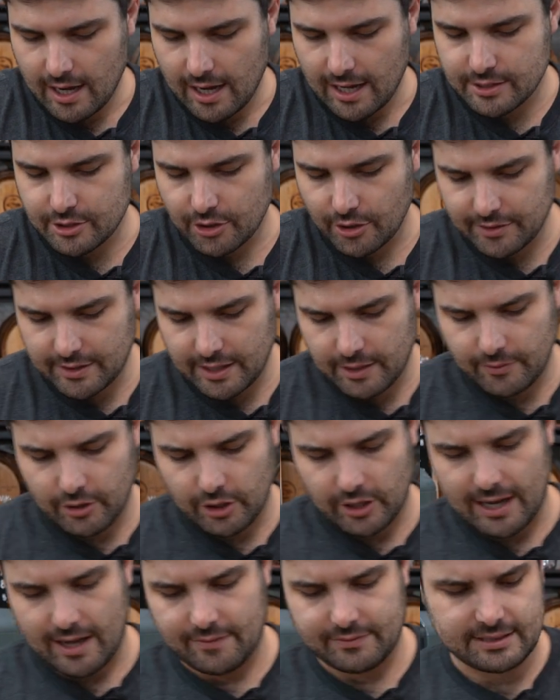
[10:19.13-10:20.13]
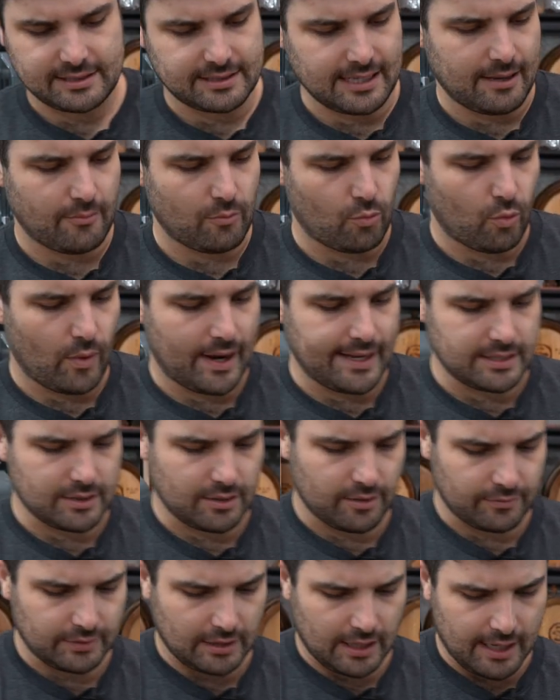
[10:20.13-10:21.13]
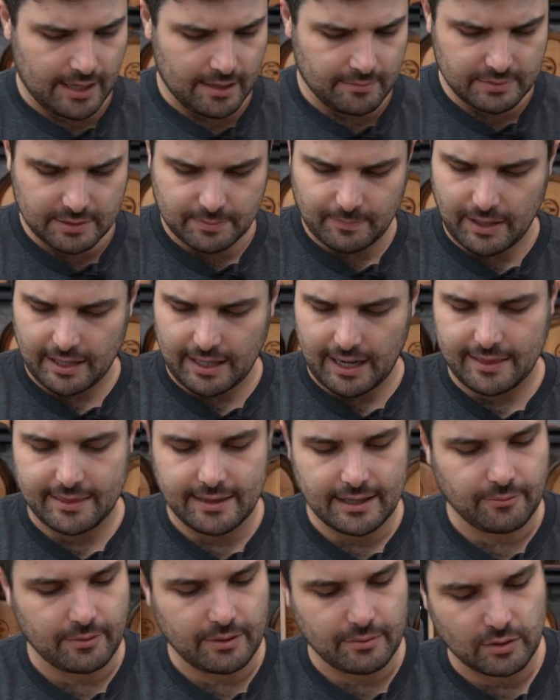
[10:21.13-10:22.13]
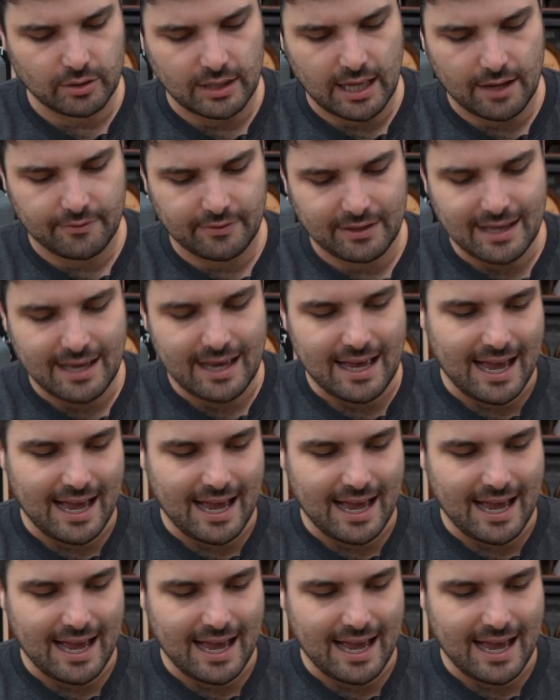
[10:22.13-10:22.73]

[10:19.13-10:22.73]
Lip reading: I don't think we're going to have the same weight of limes, but I think we will have